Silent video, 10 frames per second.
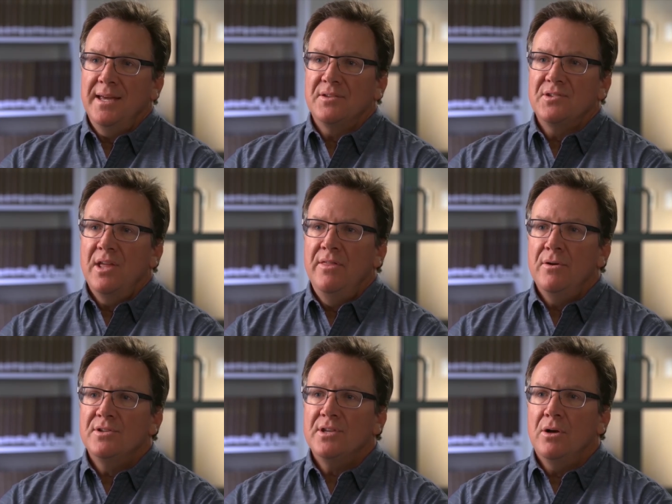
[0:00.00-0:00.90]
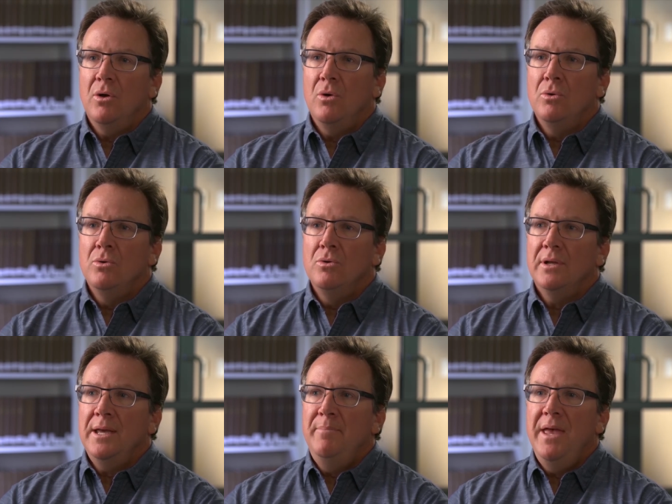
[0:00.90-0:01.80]
things, there is a
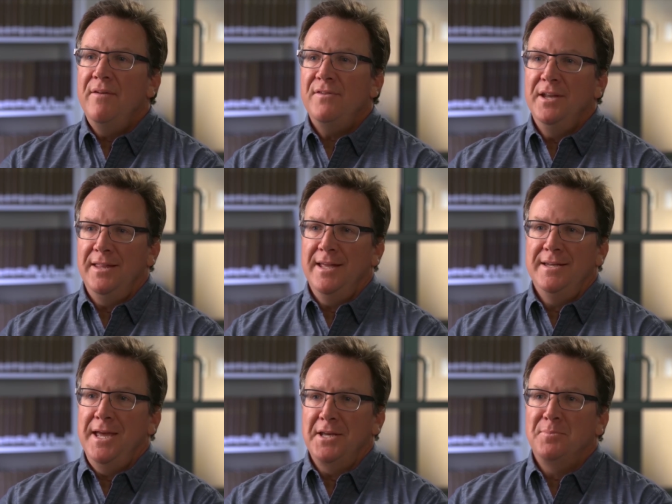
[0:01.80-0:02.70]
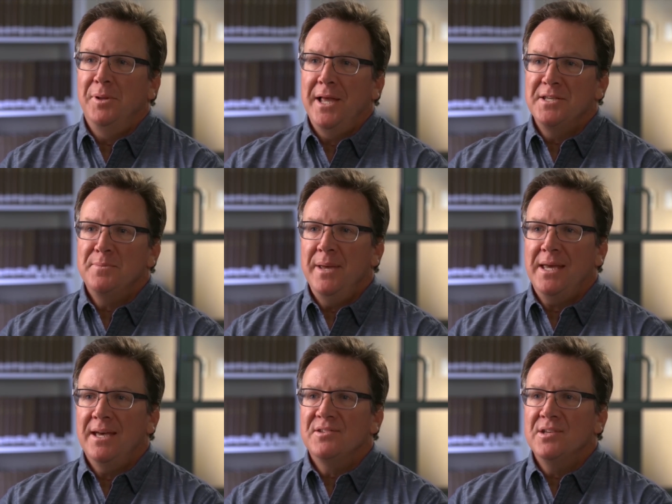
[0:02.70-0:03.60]
whole epiphany that takes place
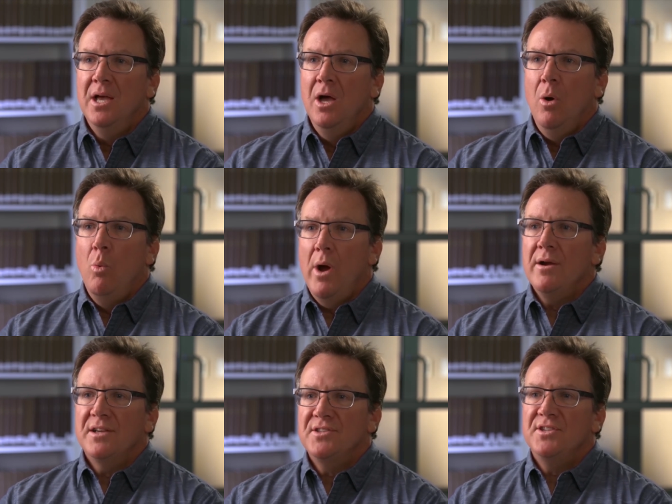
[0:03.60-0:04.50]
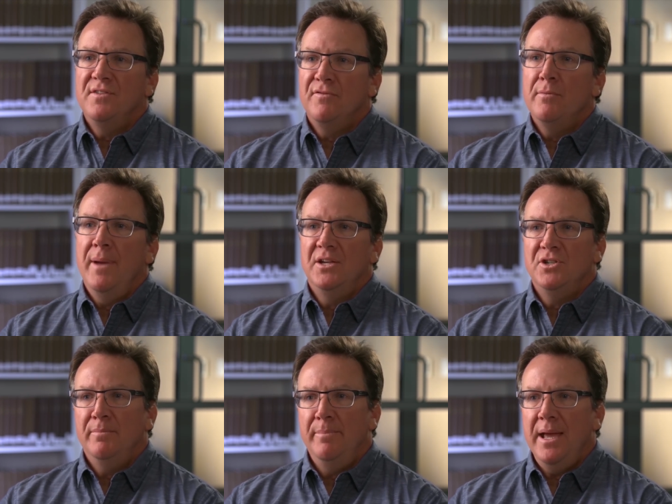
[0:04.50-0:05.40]
because where has this
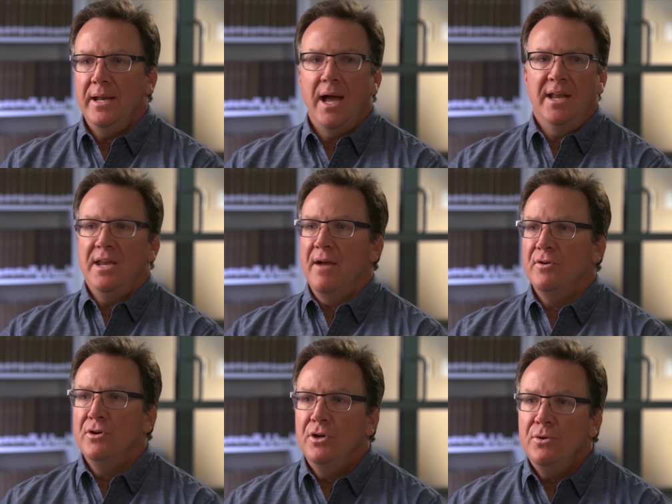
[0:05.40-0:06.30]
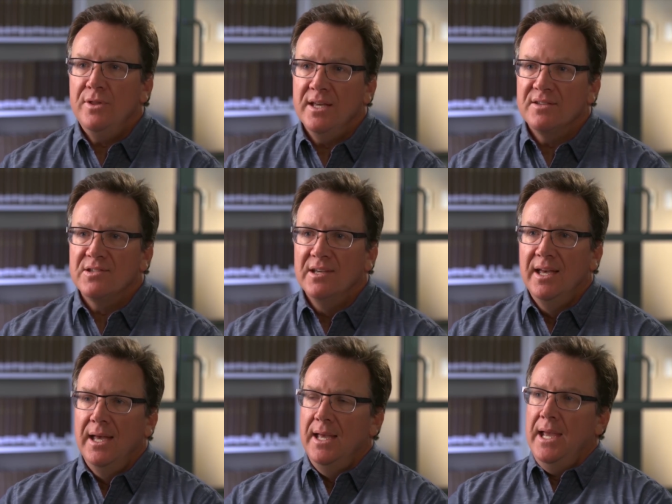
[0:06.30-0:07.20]
information been? I never knew this.
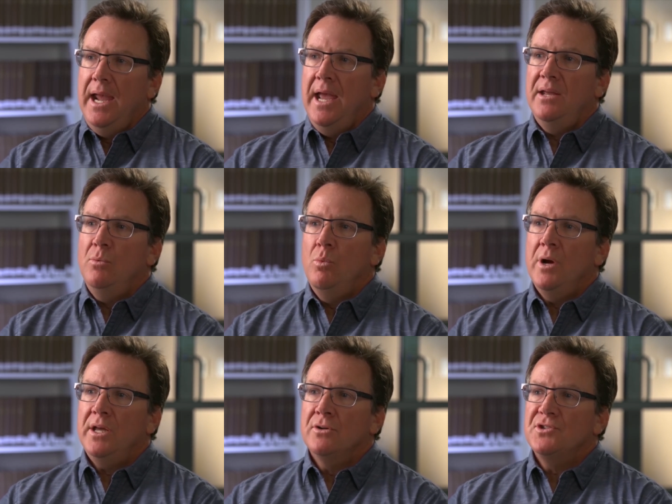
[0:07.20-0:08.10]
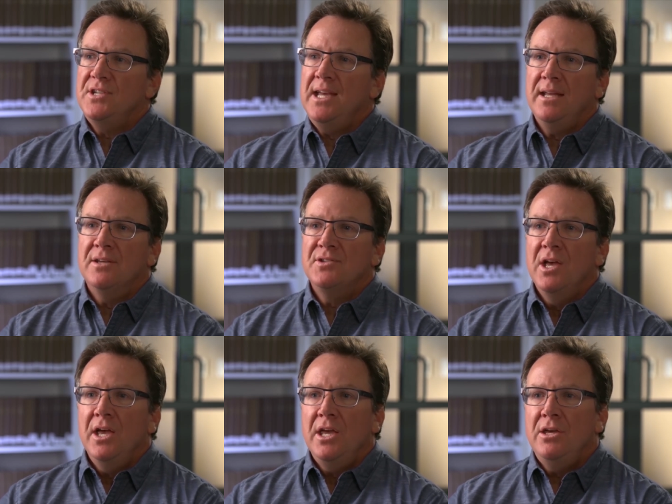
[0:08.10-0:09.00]
Mm-hmm. And it, what you're seeing is
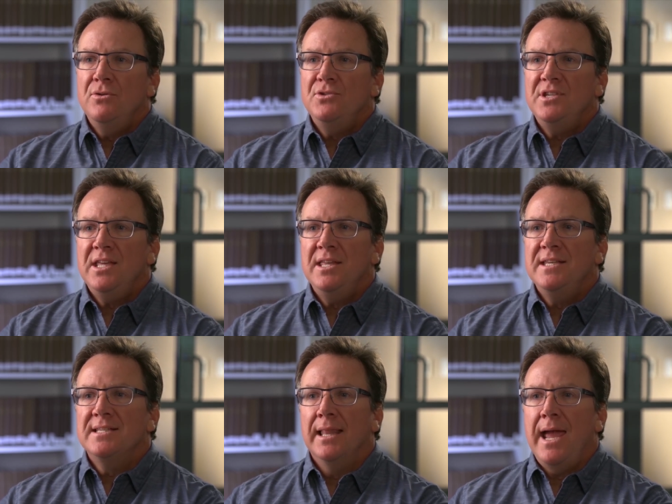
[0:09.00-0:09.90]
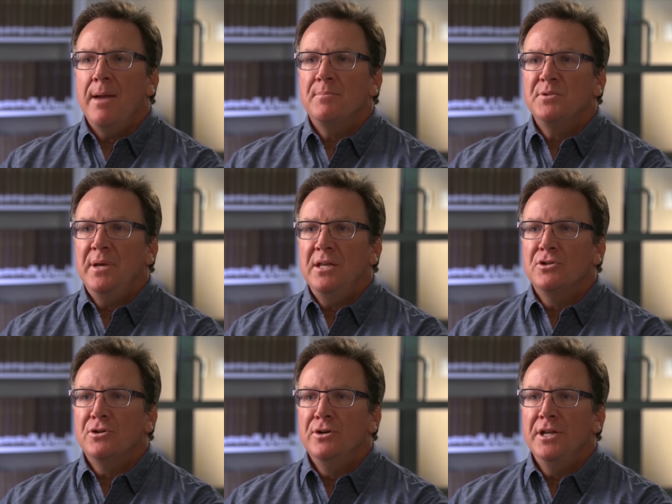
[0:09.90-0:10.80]
you see these lambs
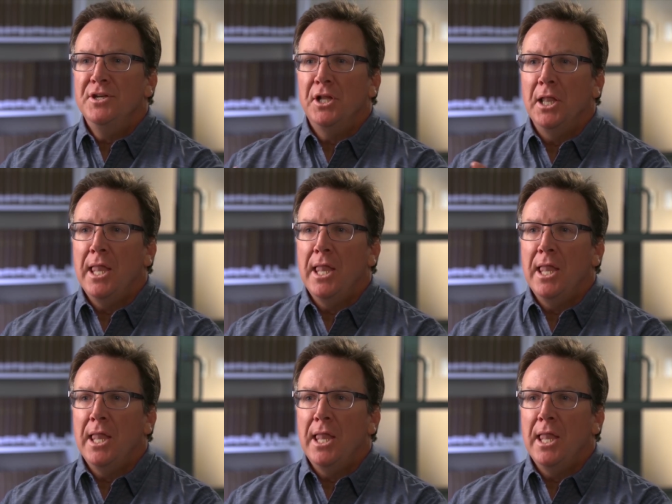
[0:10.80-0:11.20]
being turned into